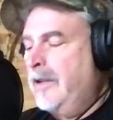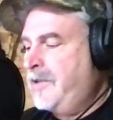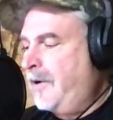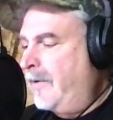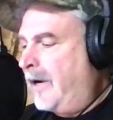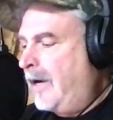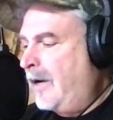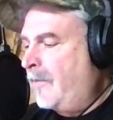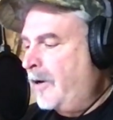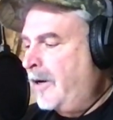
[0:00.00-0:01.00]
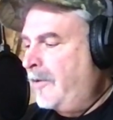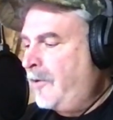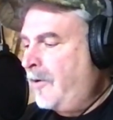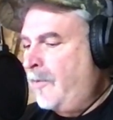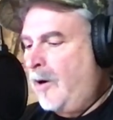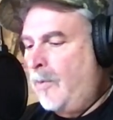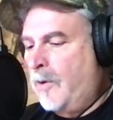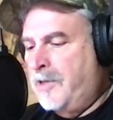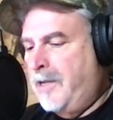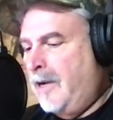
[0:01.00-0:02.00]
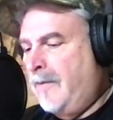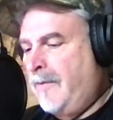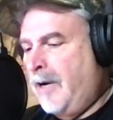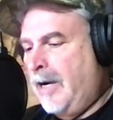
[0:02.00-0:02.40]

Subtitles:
So we're going to do a worst of.